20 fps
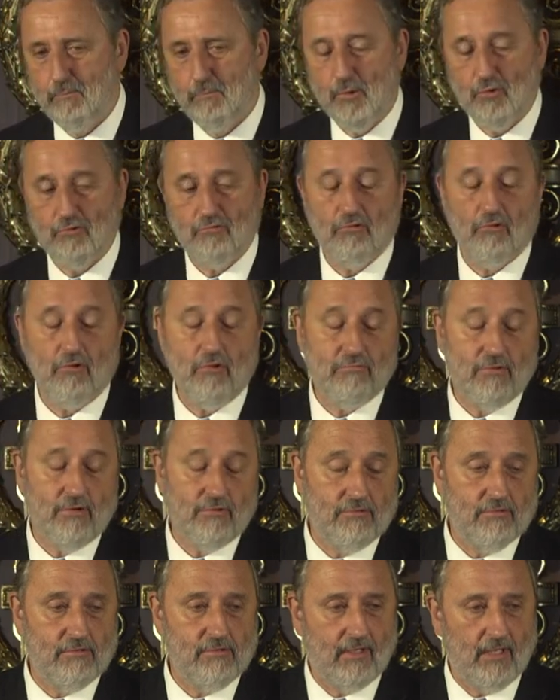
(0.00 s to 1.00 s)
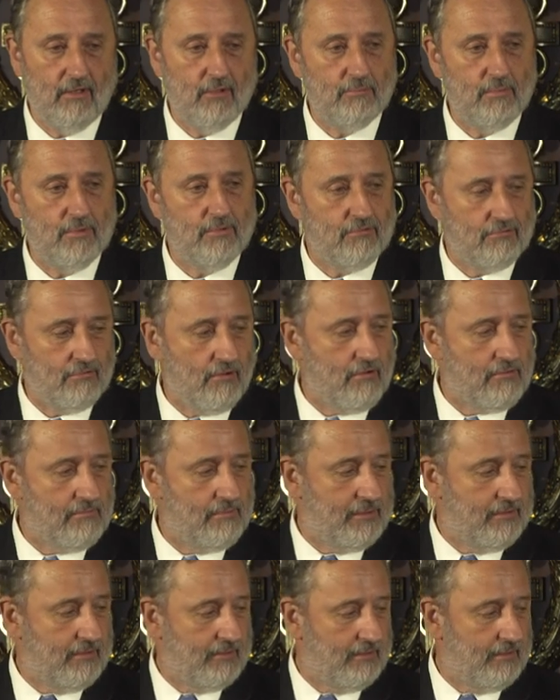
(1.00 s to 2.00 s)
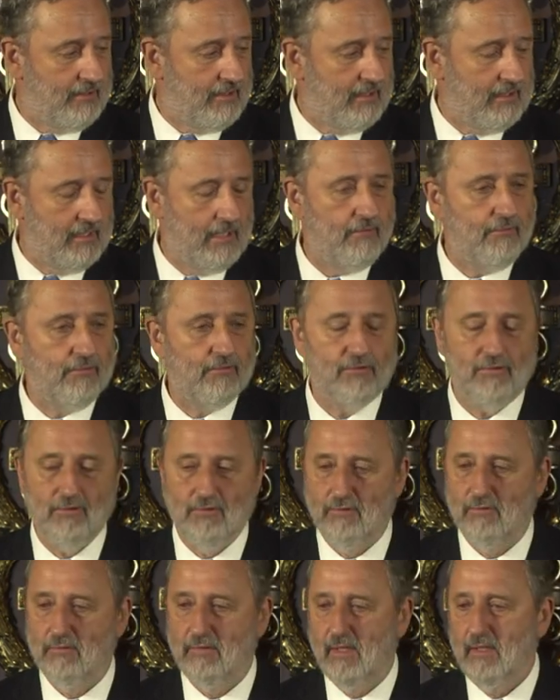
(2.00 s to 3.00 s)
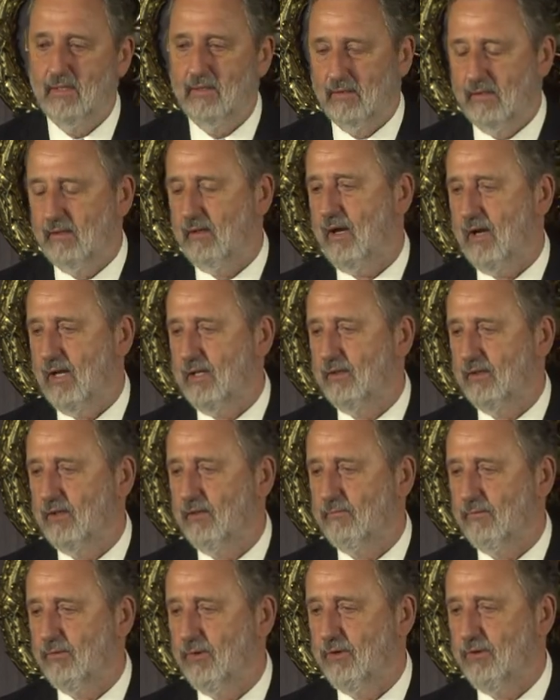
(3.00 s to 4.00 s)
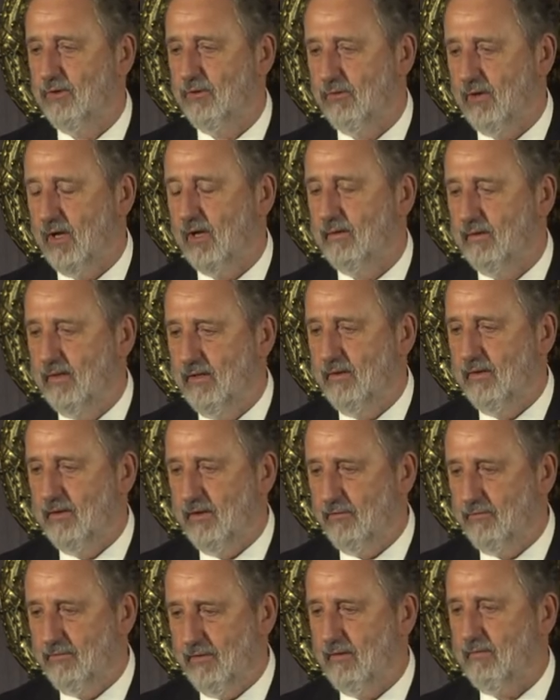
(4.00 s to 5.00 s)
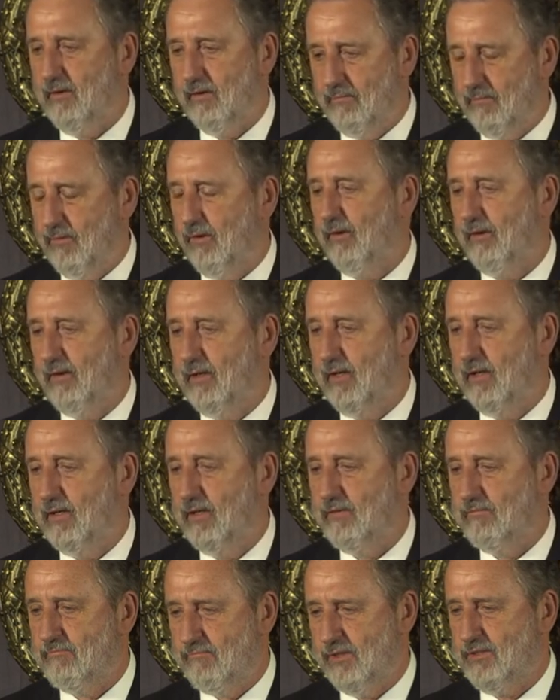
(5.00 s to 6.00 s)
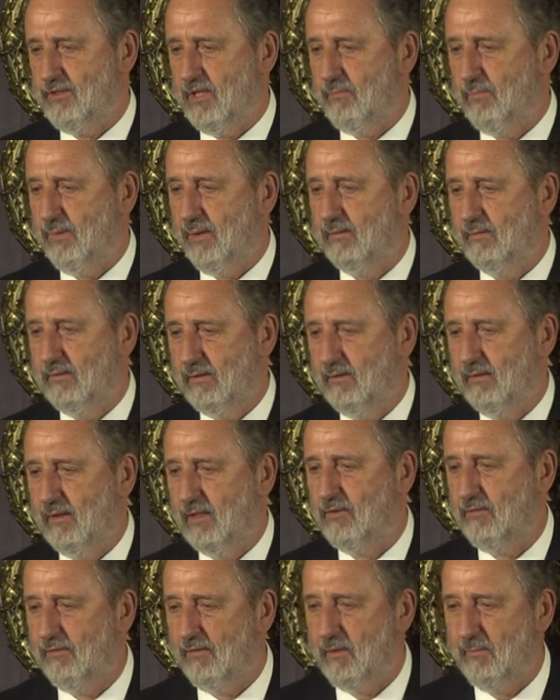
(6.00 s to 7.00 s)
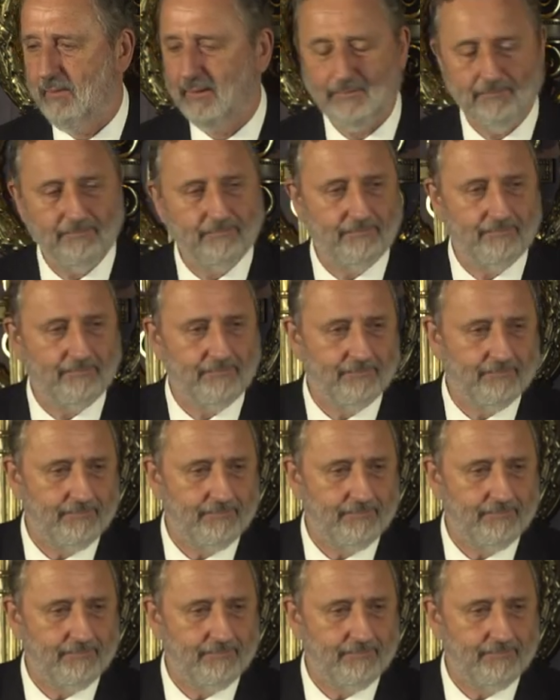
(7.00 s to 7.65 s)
bestow on you, you cannot bestow, but to give to you the Heineken Award. You are a very worthy recipient. Thank you very much.